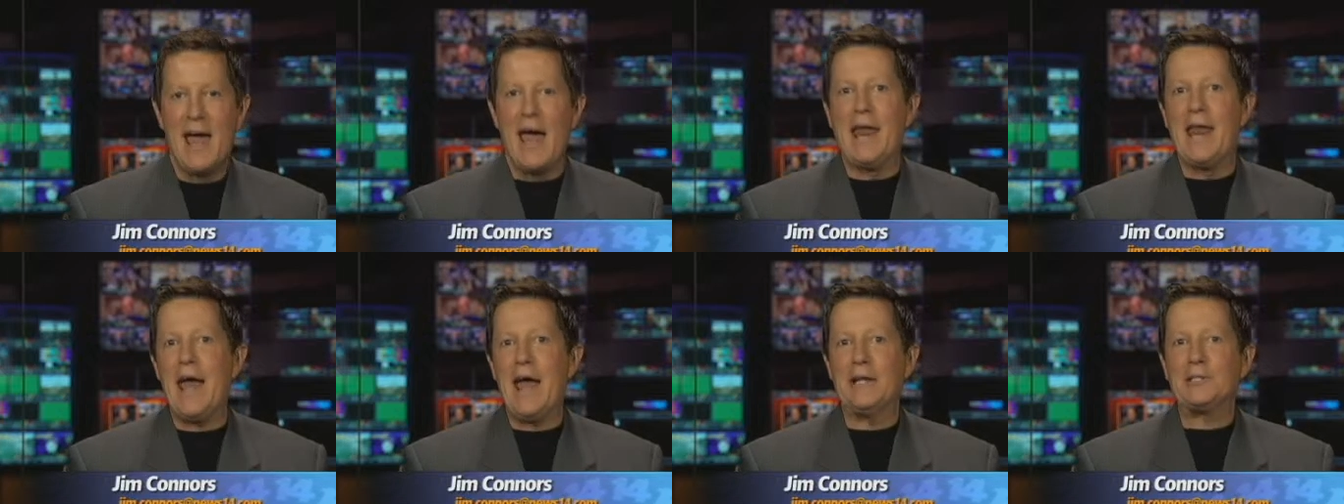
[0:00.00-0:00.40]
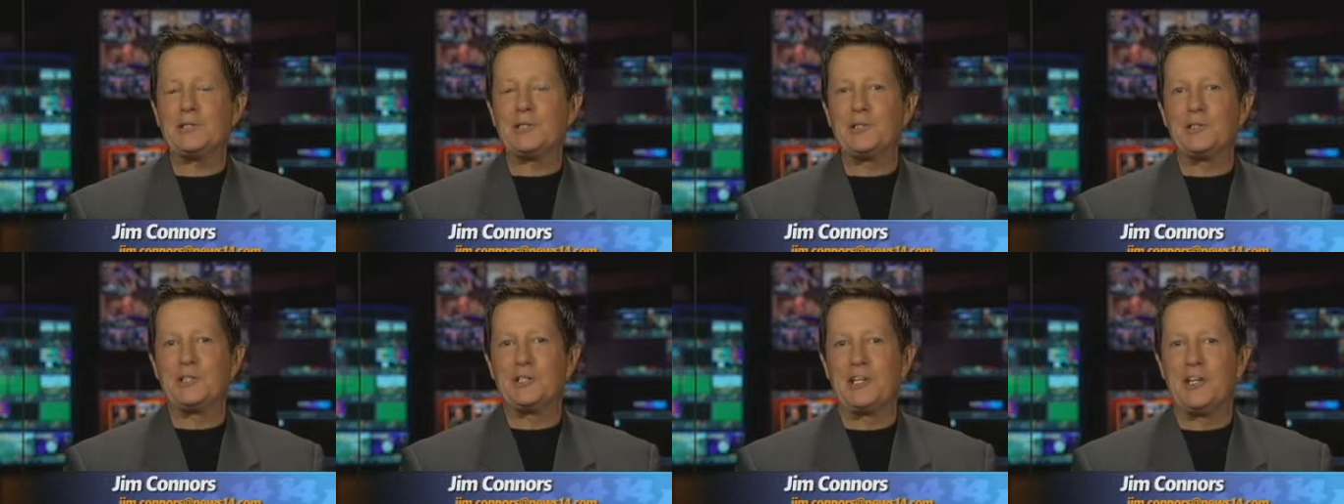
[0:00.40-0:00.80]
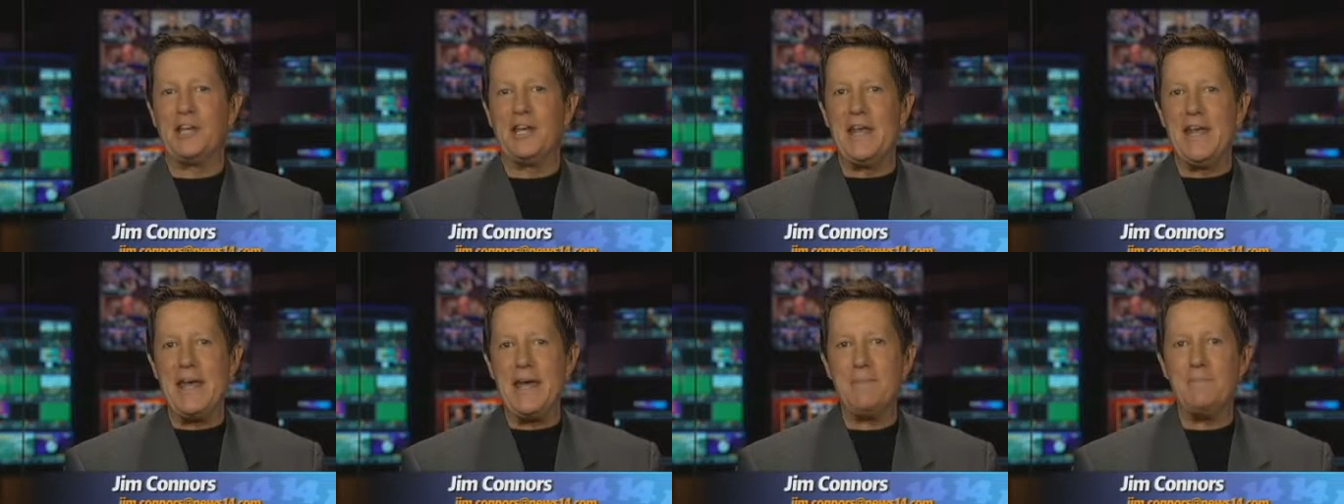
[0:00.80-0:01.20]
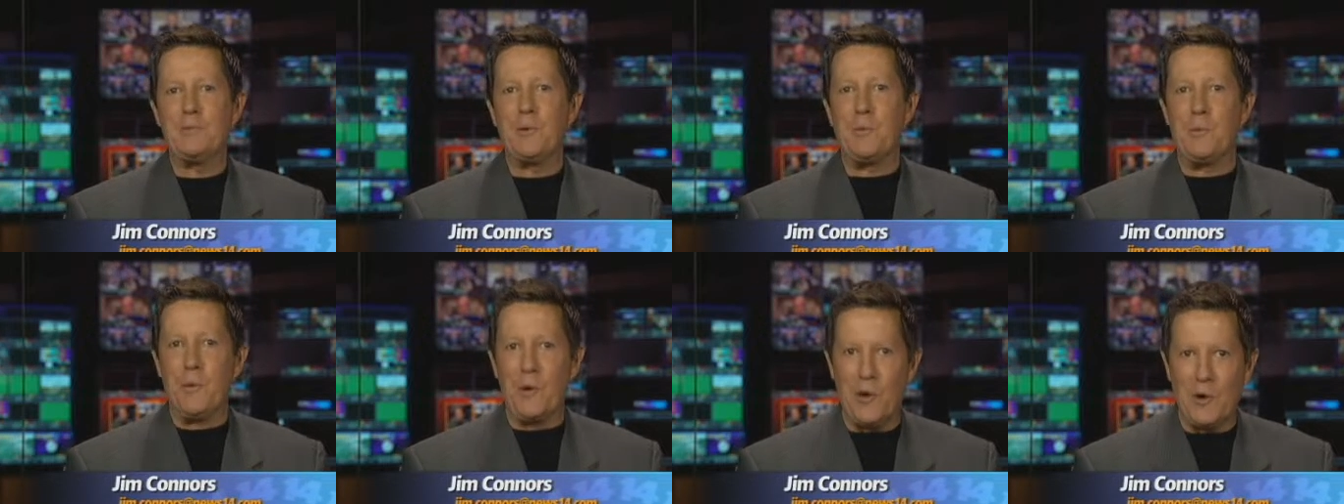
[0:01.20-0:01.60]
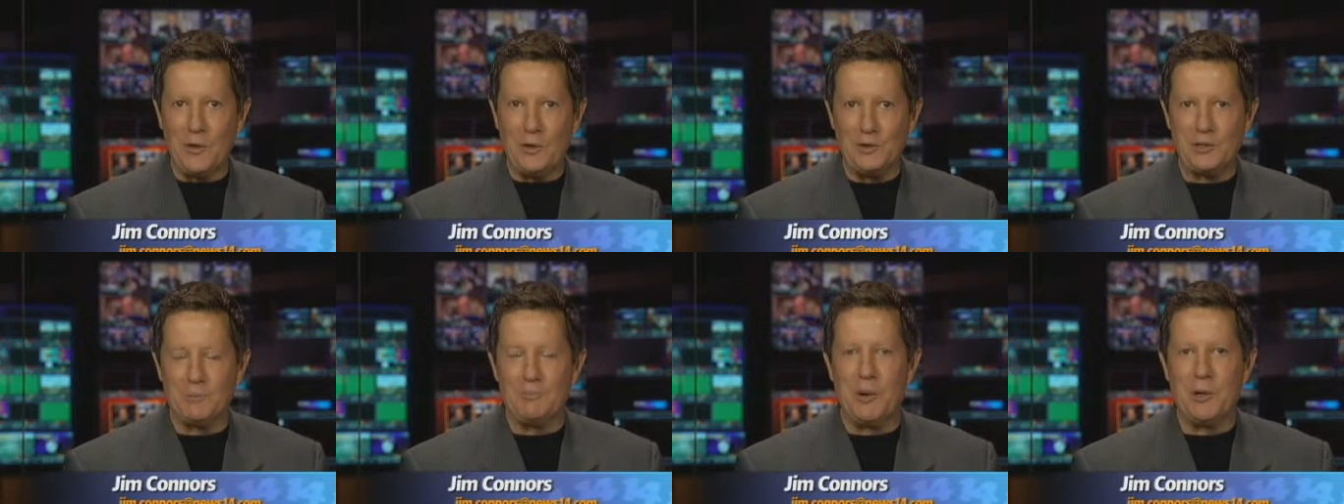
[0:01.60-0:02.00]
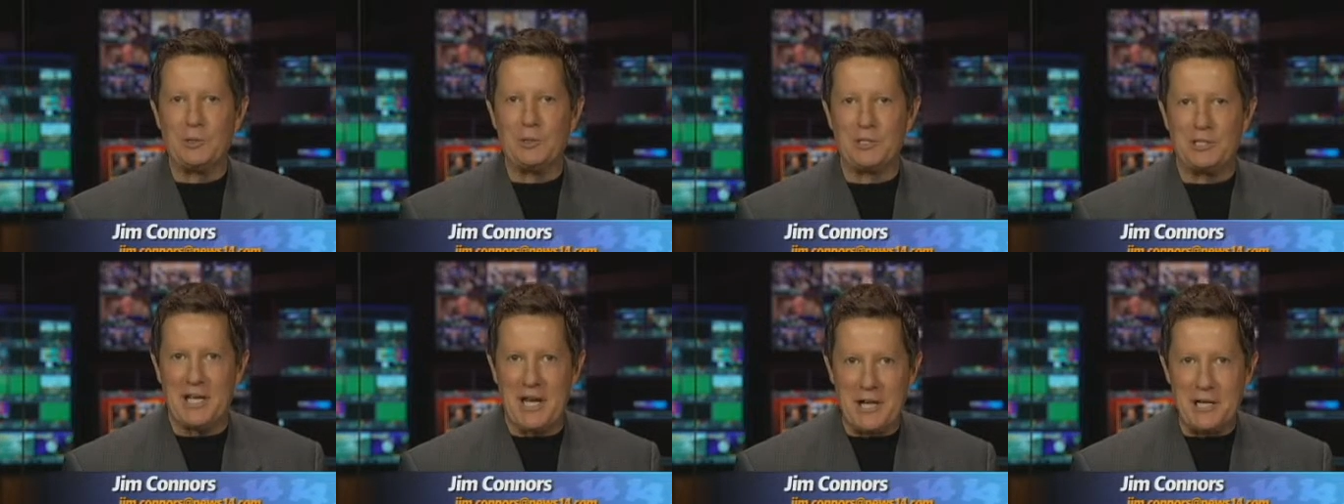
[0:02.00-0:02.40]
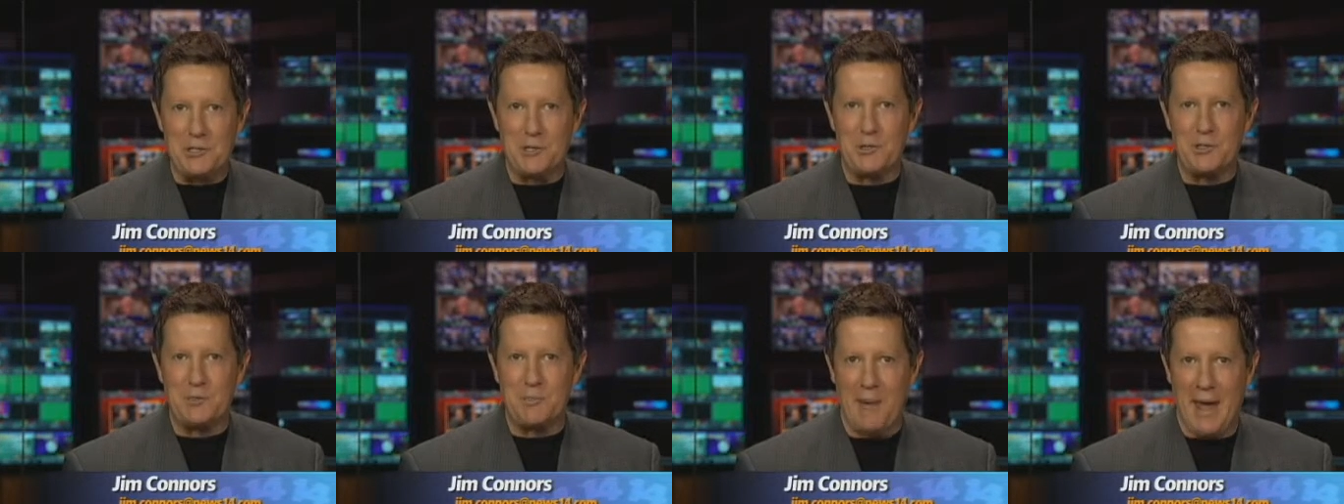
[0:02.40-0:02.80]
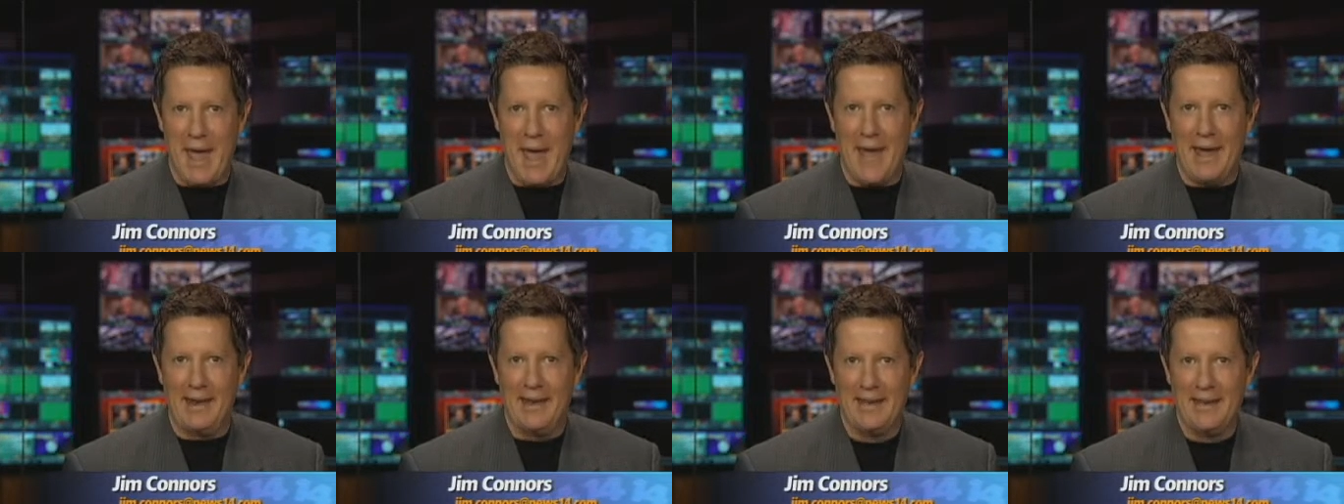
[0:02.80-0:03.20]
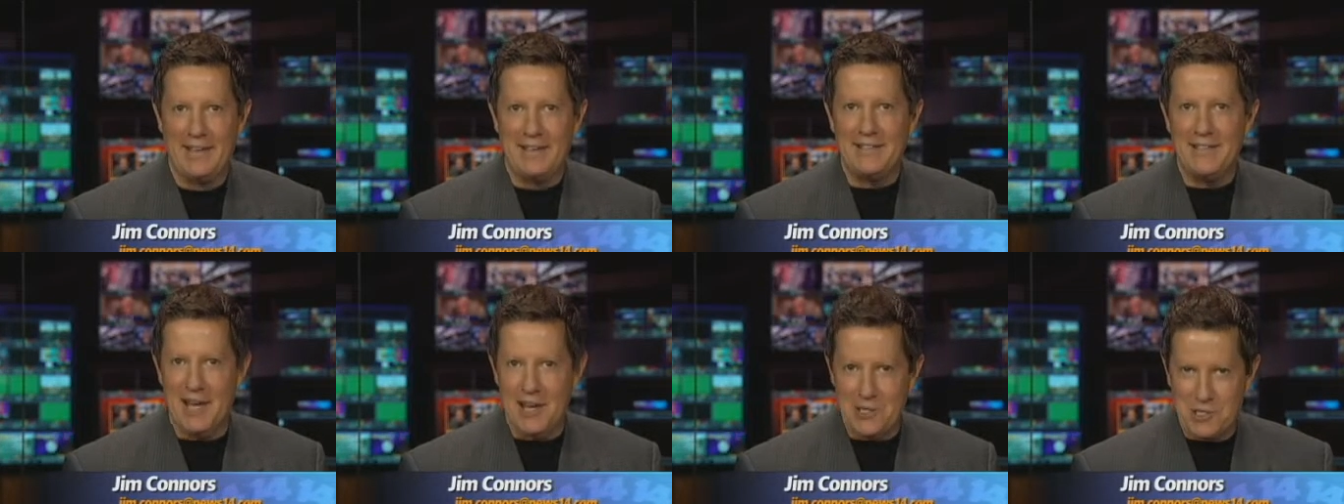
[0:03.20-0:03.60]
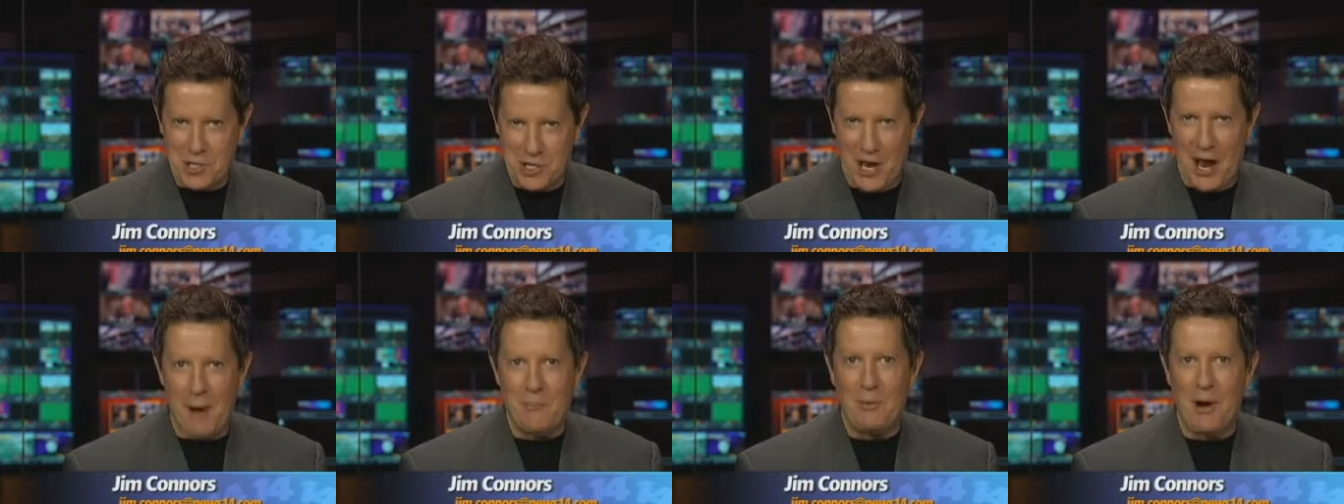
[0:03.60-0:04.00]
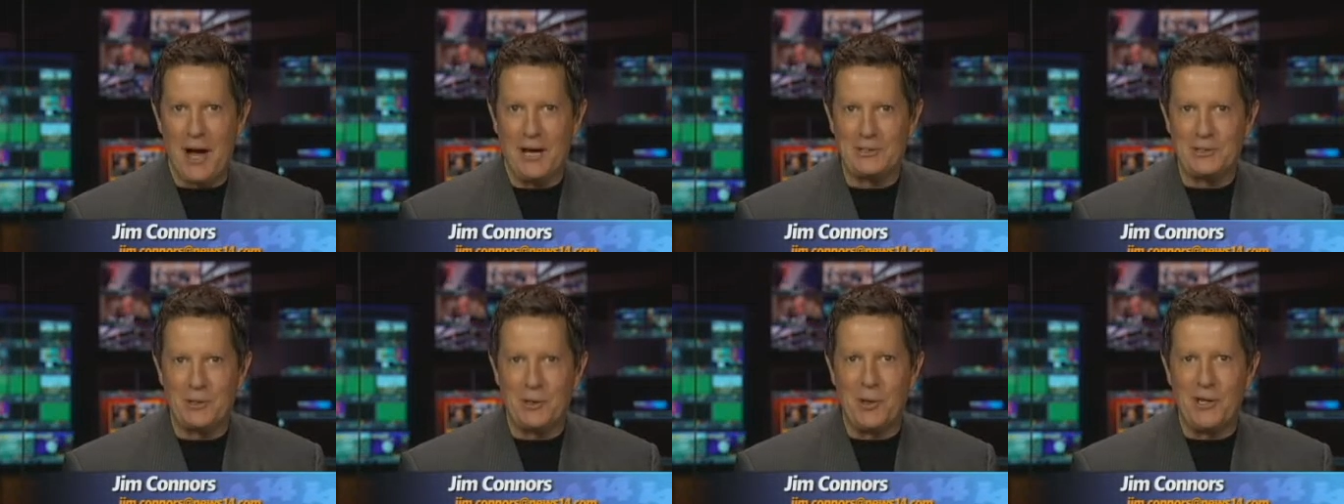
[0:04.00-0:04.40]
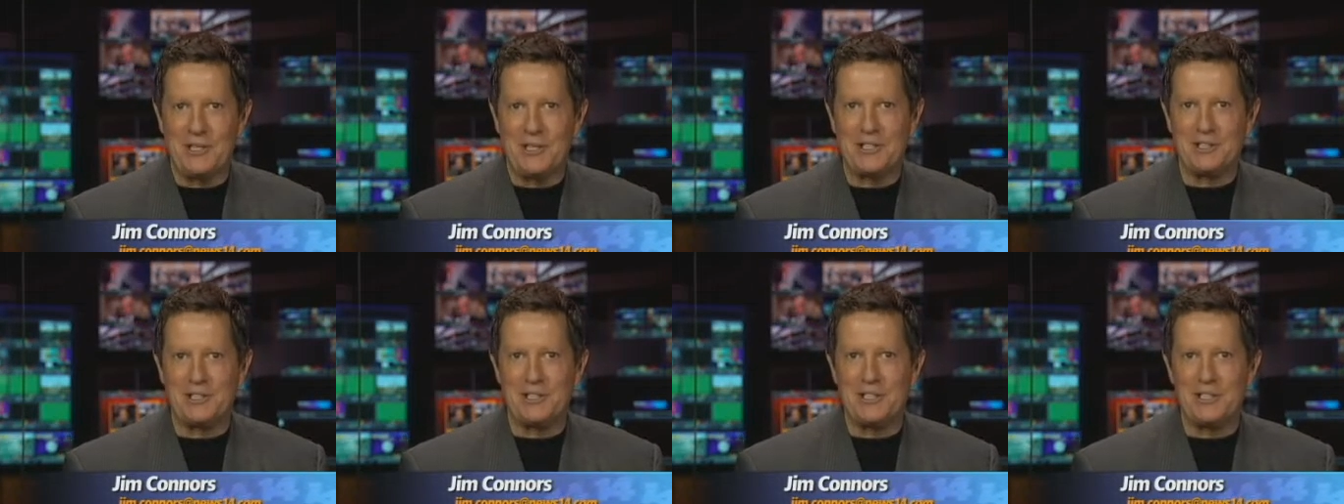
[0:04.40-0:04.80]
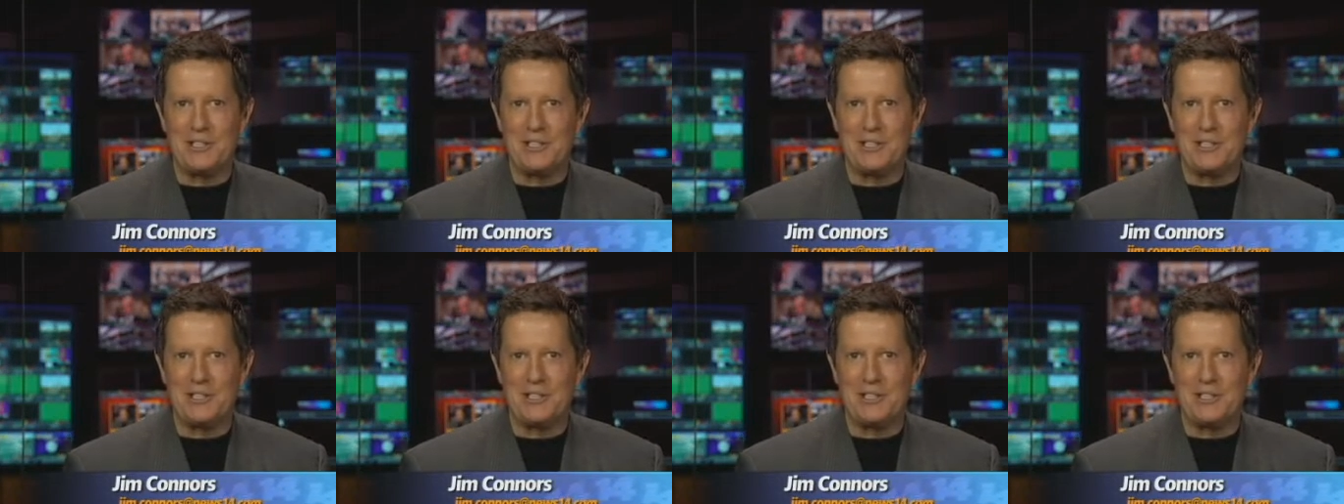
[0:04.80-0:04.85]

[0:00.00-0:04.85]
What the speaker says: and answers to the name the world's most dangerous man, Ken Shamrock, joining us